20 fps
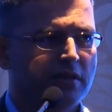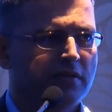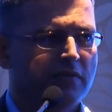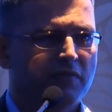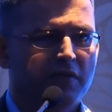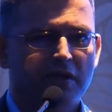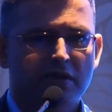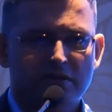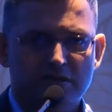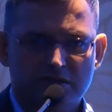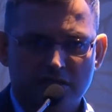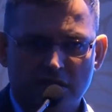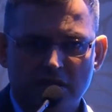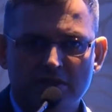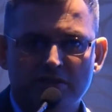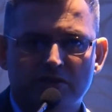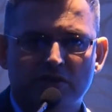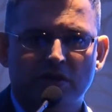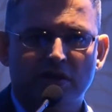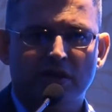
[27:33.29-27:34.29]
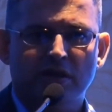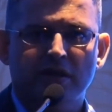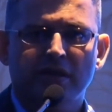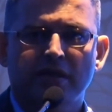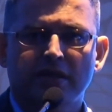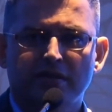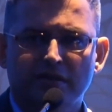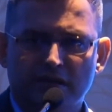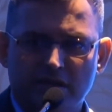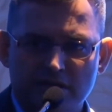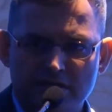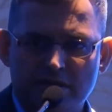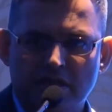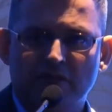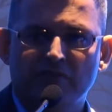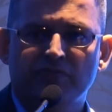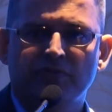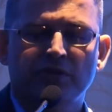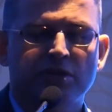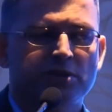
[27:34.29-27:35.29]
we are still struggling, and there is
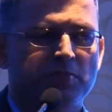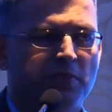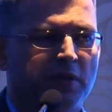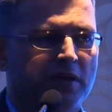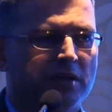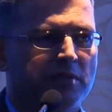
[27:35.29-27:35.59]
efforts by